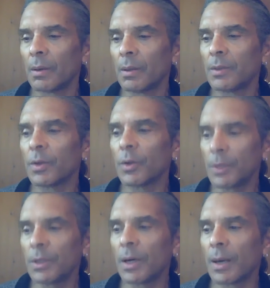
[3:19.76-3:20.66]
it's a
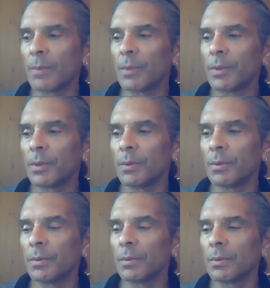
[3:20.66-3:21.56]
good time
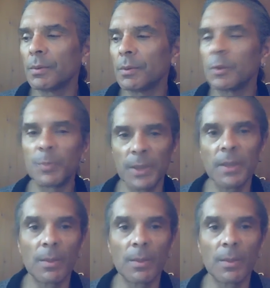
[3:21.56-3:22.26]
to speak